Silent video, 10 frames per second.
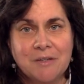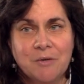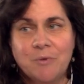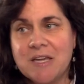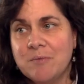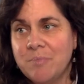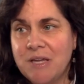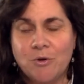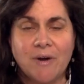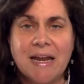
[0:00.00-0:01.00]
We can be
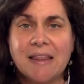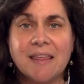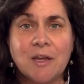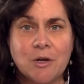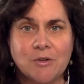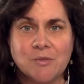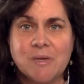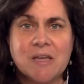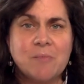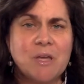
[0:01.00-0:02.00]
great thinkers, we
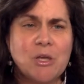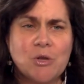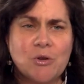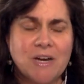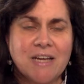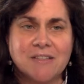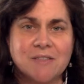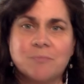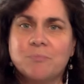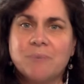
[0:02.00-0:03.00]
can be curious,
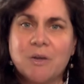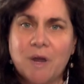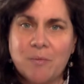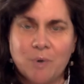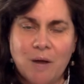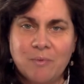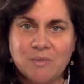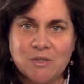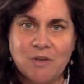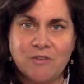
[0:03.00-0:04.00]
be great problem
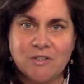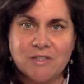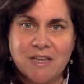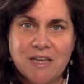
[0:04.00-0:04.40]
solvers,